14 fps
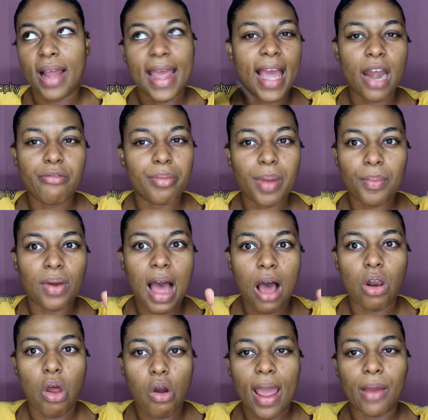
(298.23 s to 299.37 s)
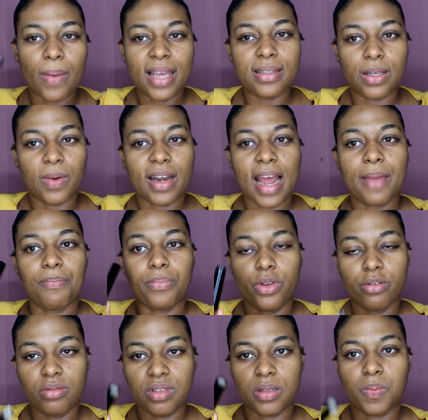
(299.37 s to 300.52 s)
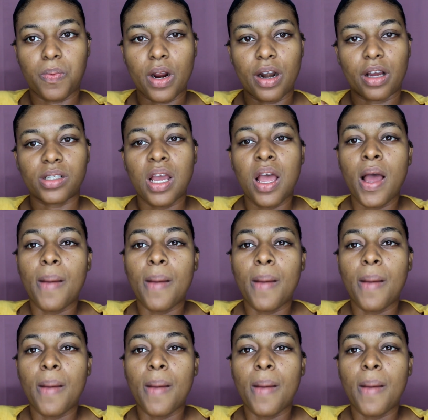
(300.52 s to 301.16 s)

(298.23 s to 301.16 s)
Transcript: I can't remember how long I waited when I used this product,